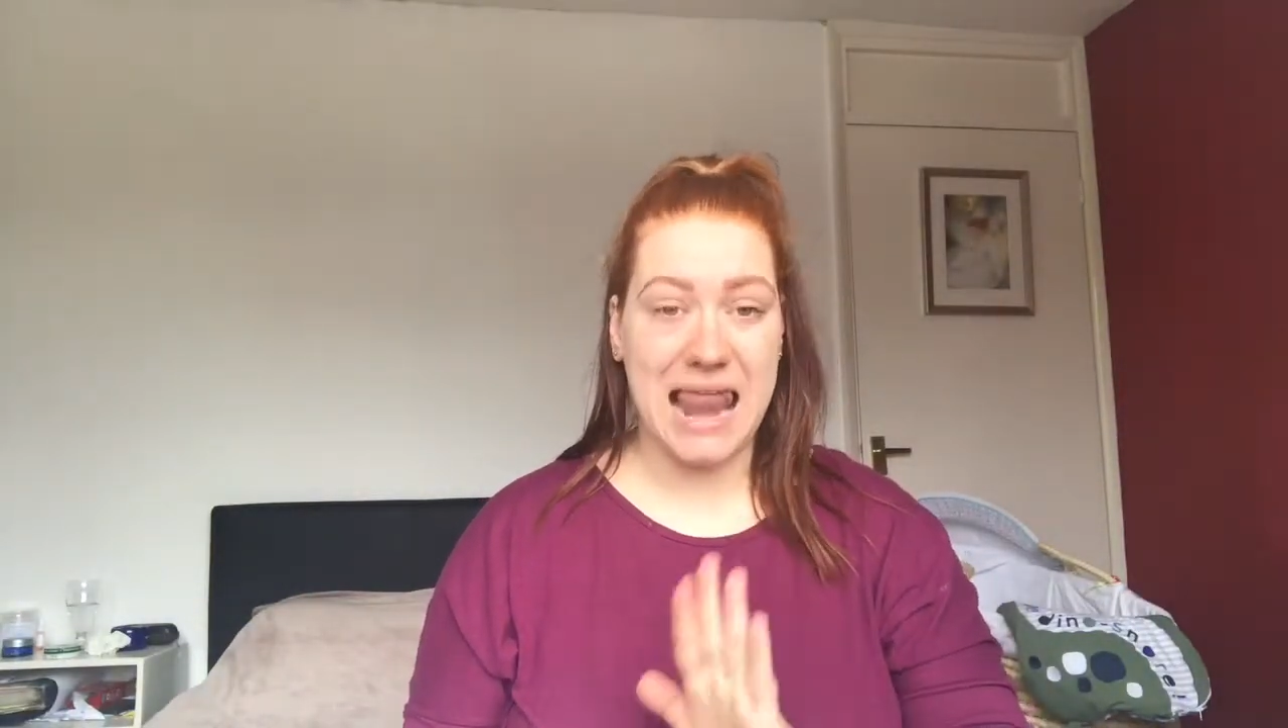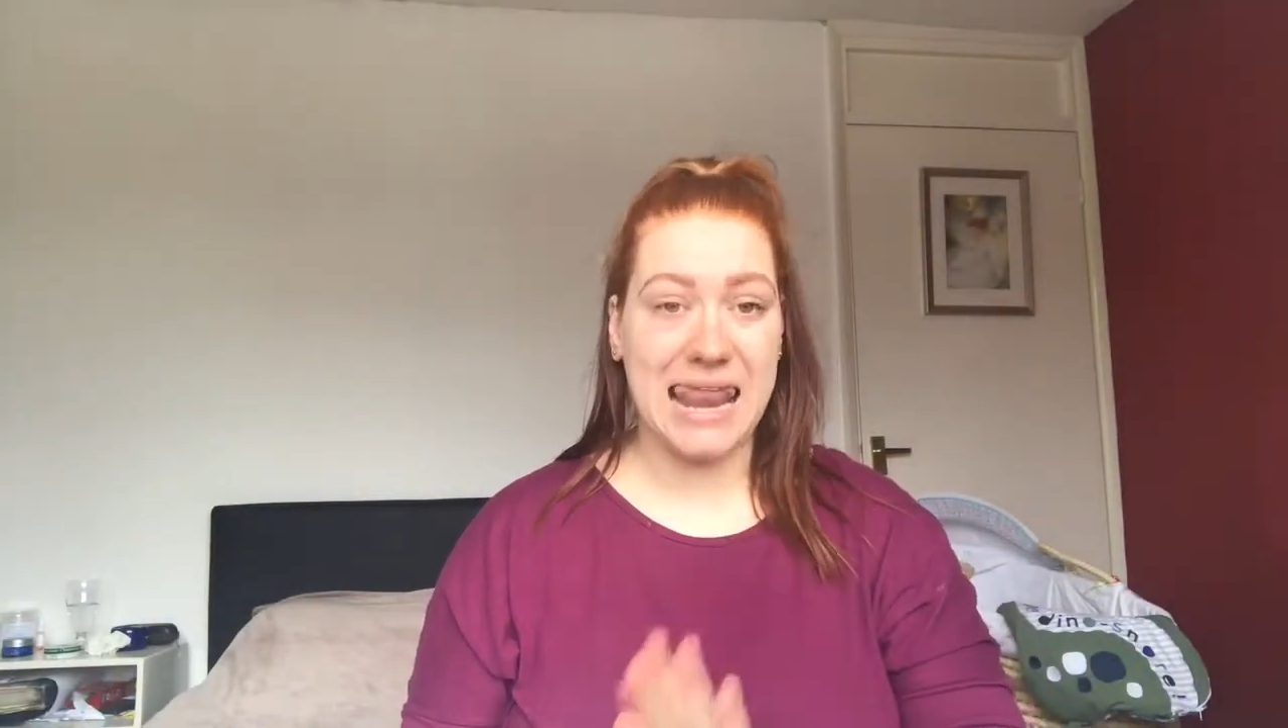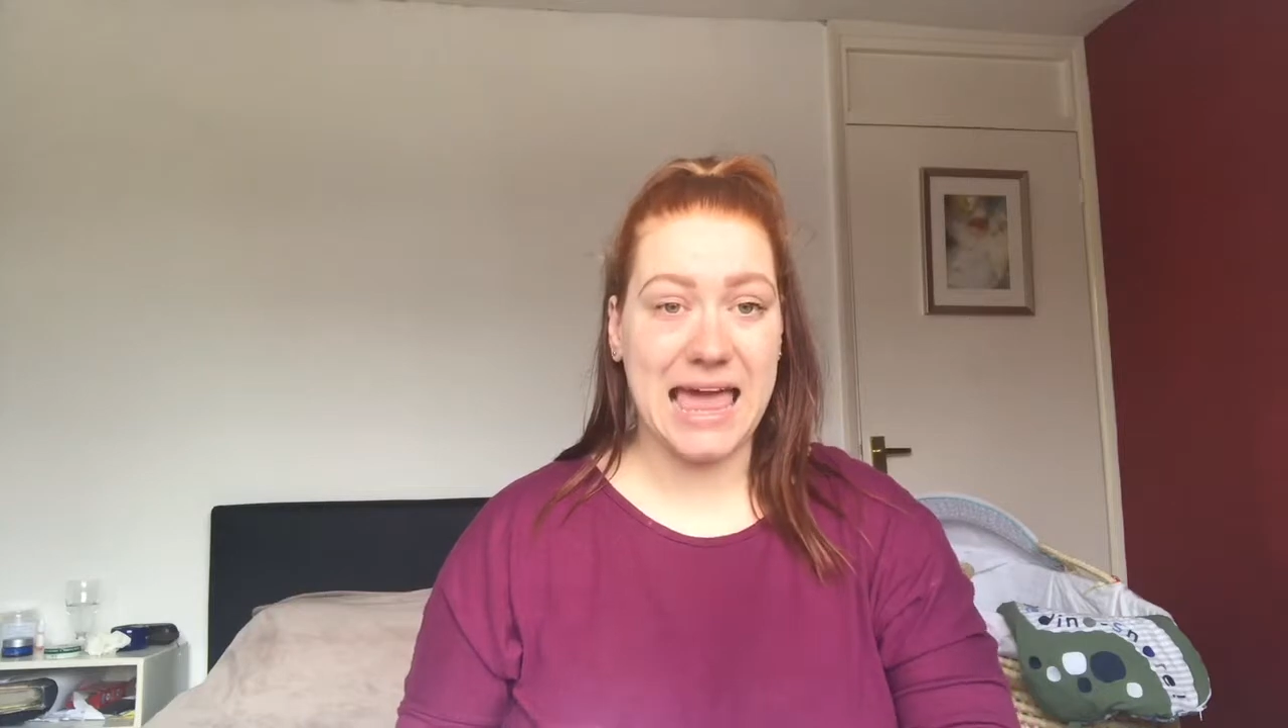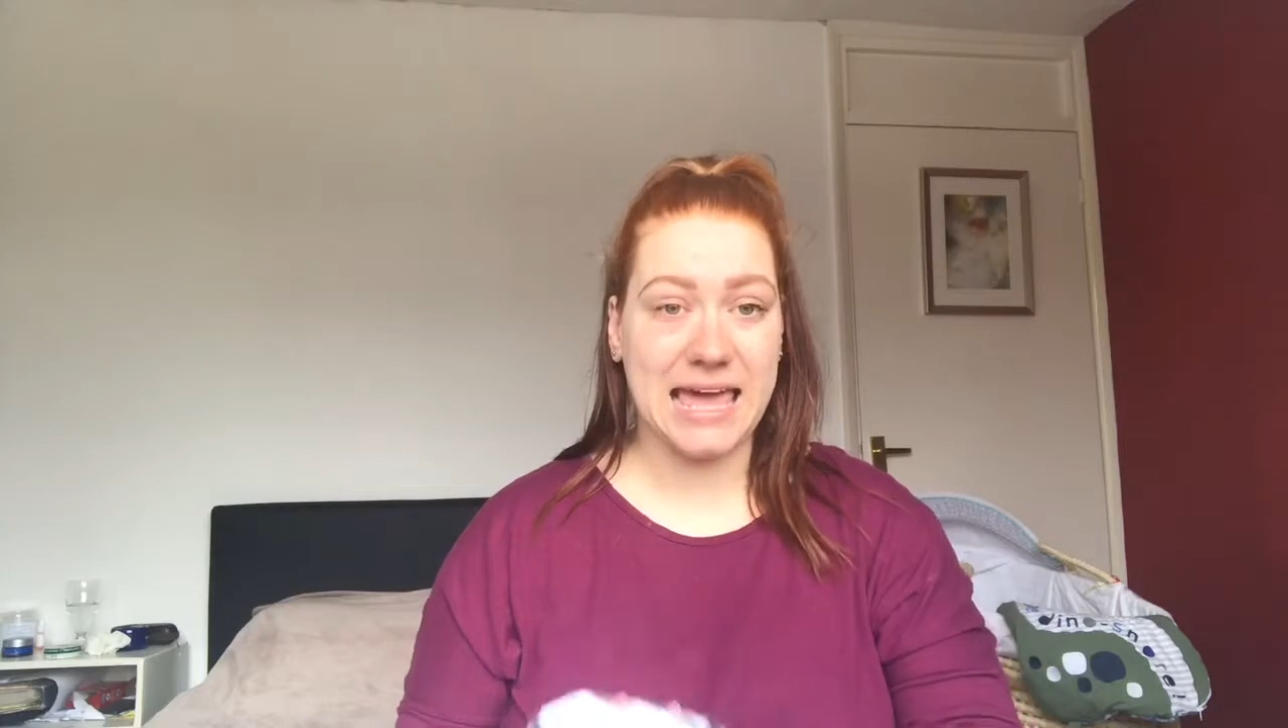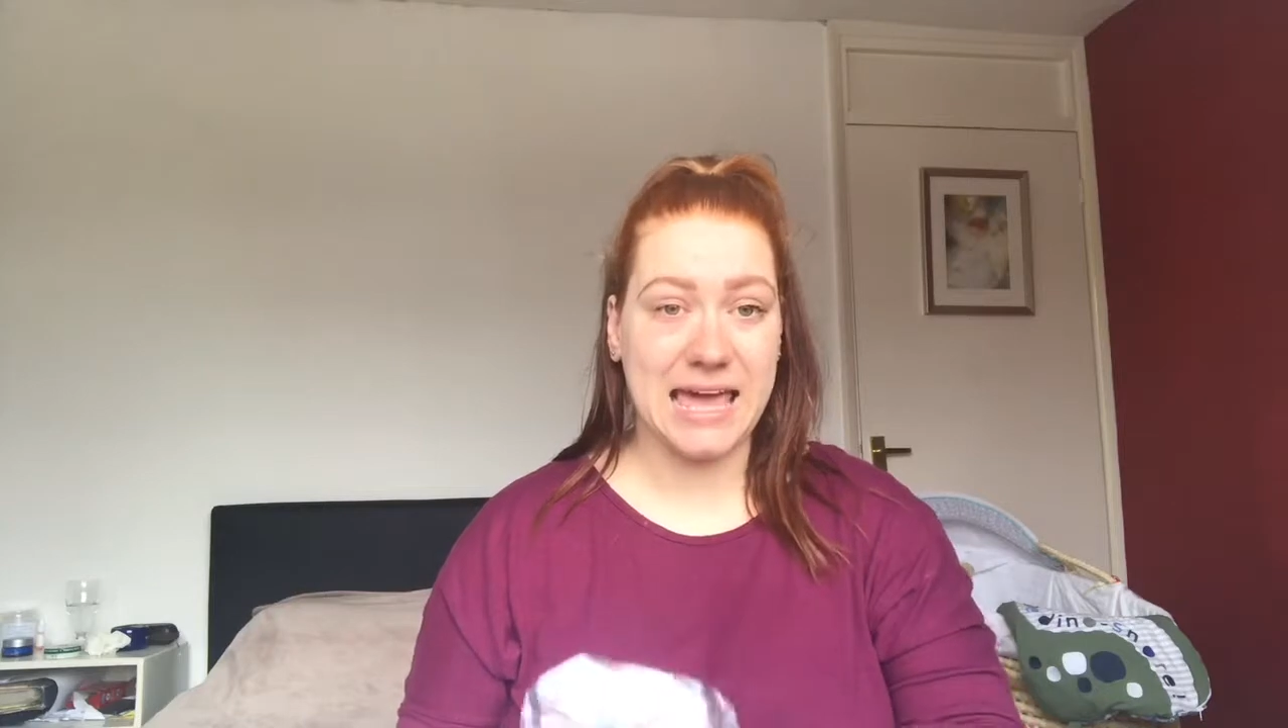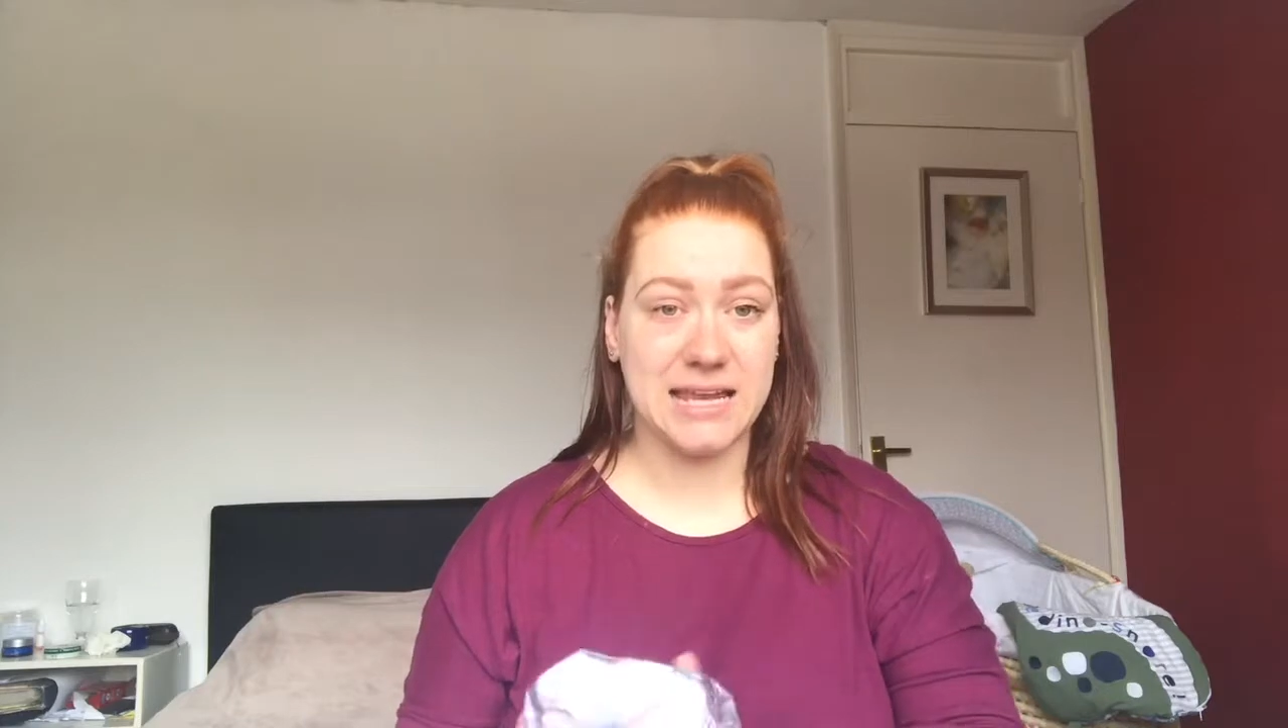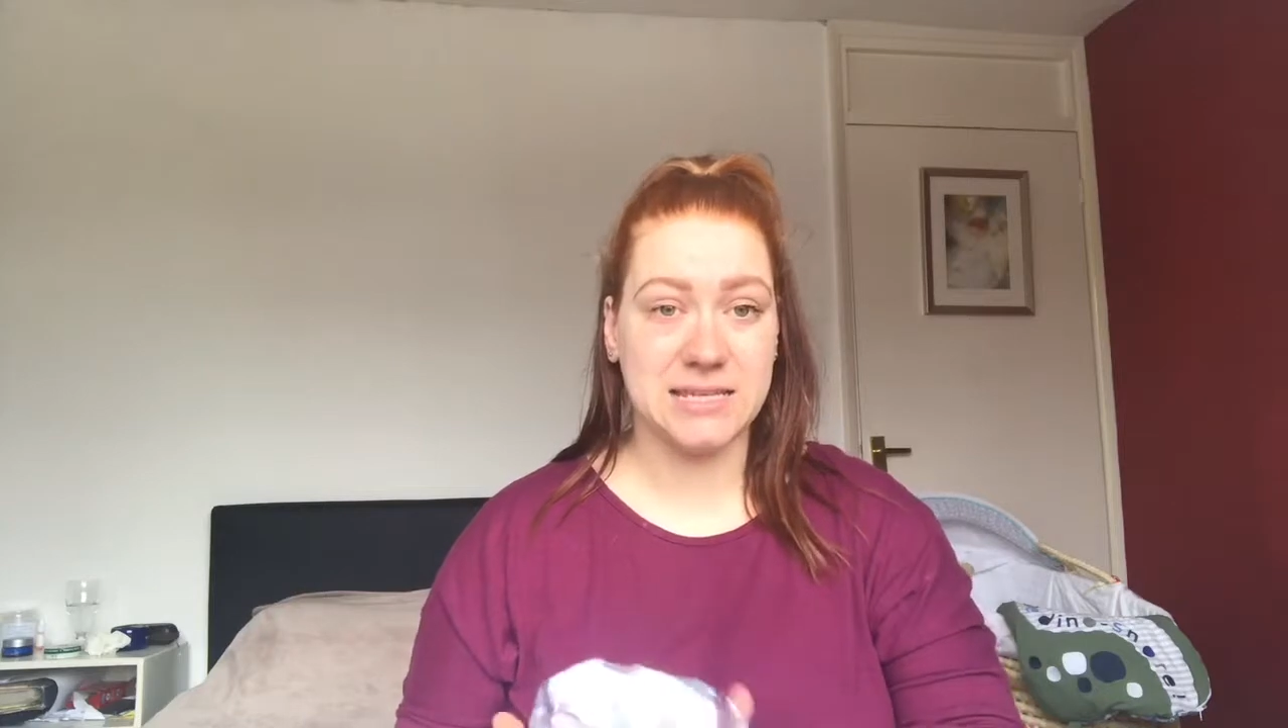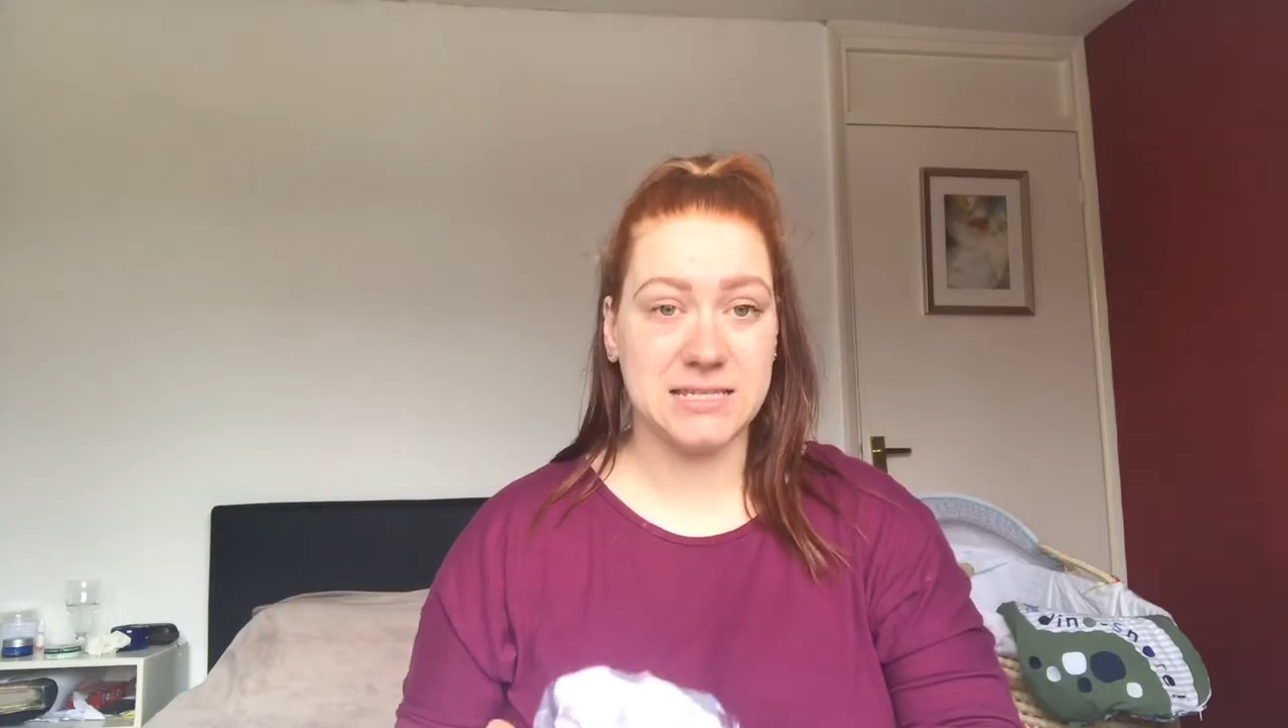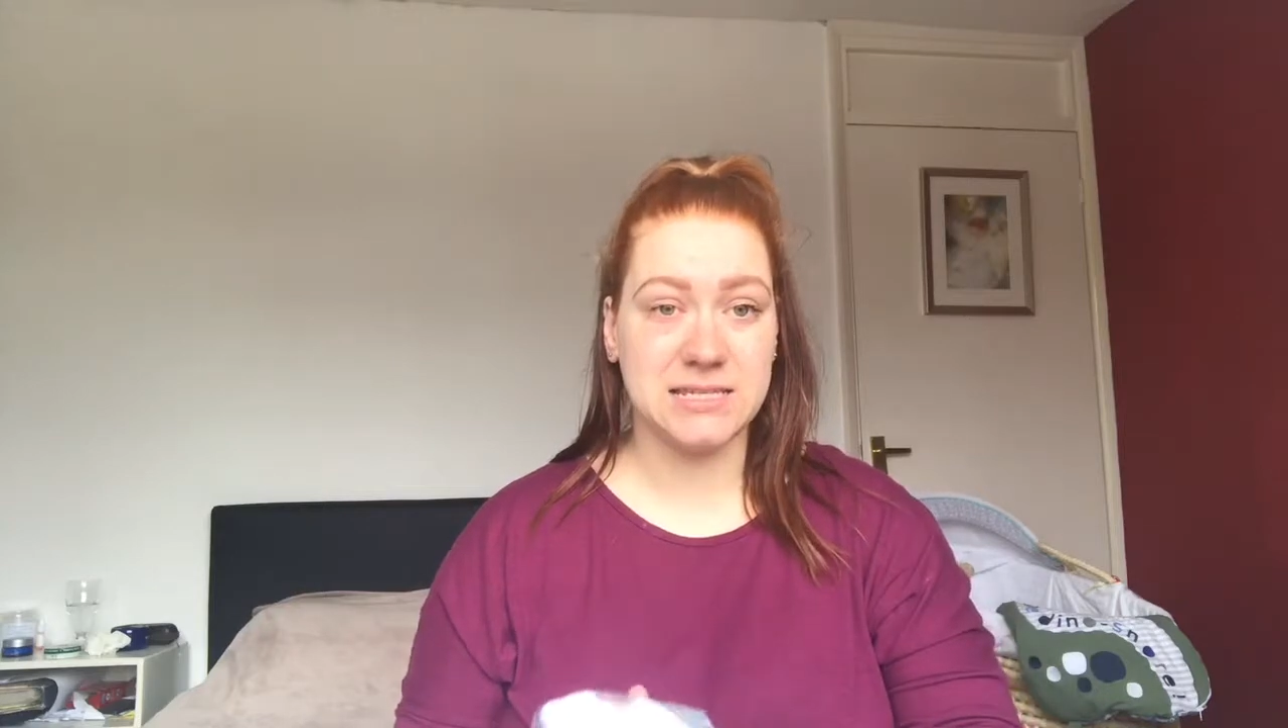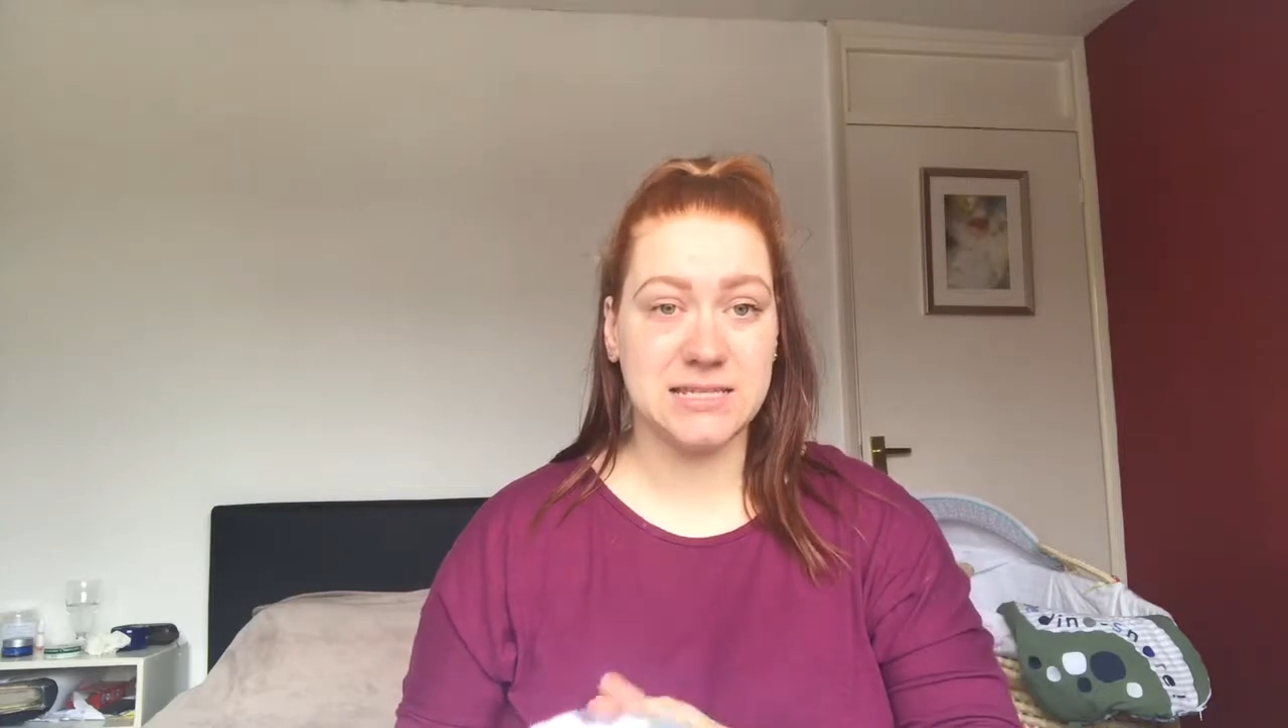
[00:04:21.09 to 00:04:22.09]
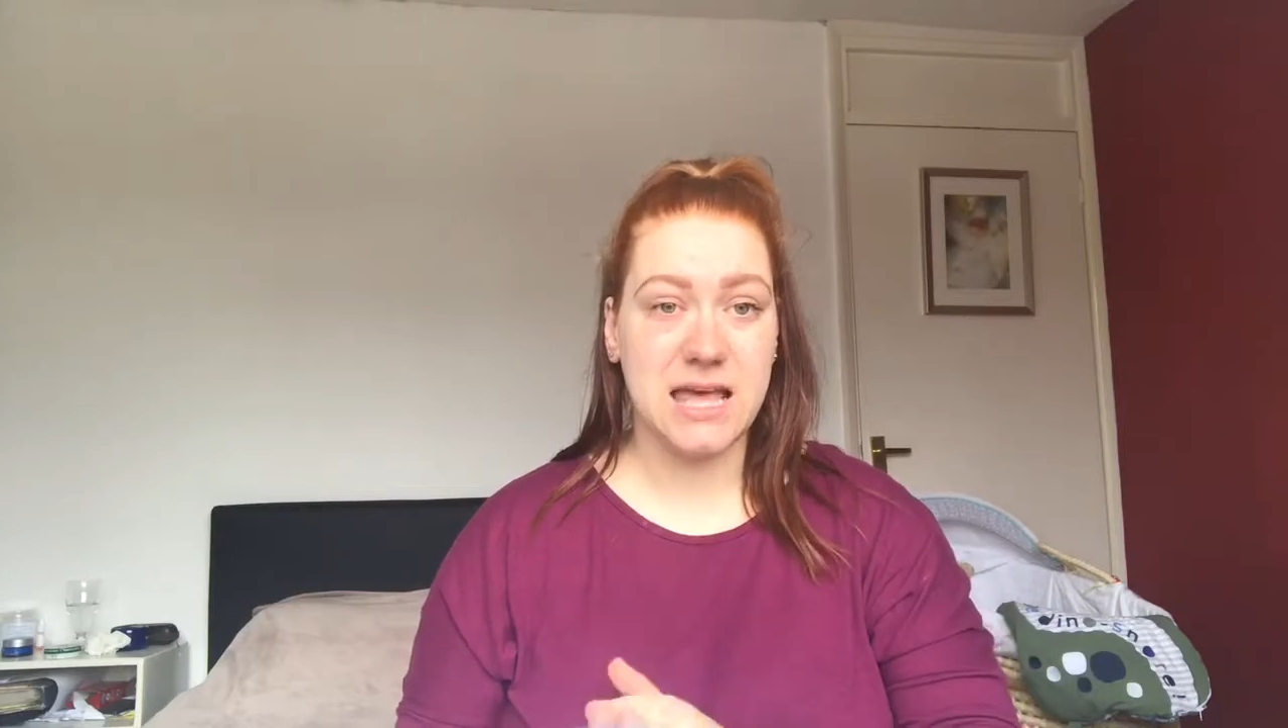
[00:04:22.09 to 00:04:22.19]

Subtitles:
leggings.